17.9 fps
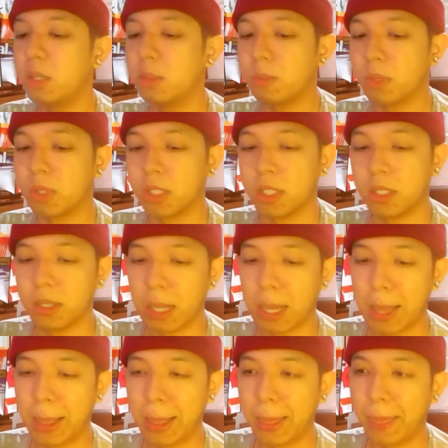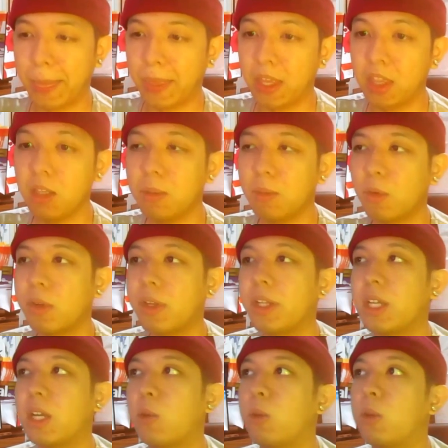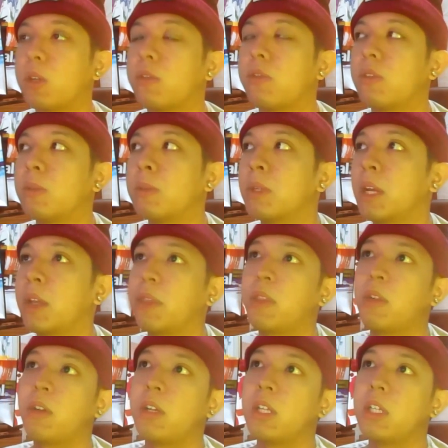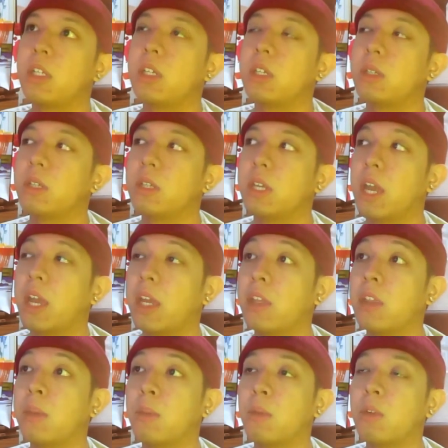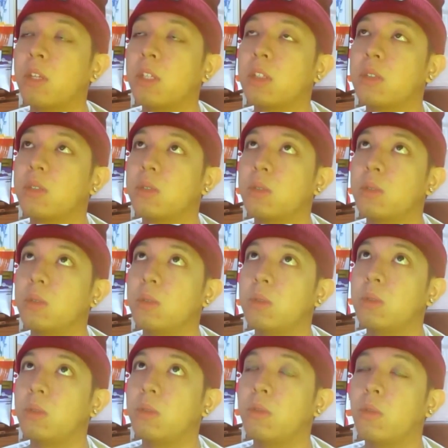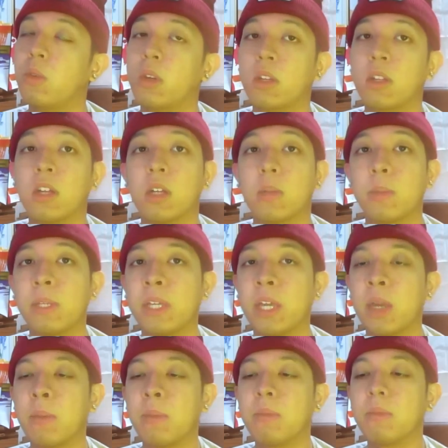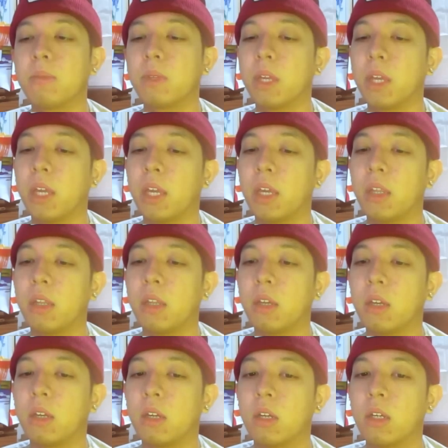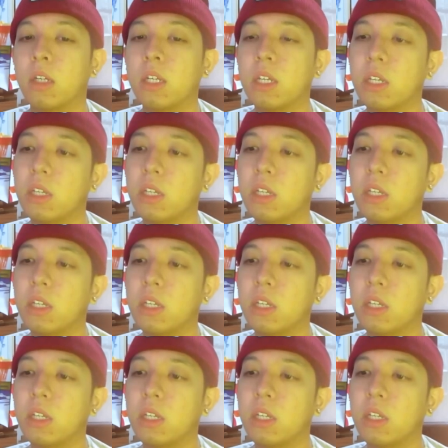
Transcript: but in the morning, I worked from nine thirty in the morning to four o'clock P M And uh,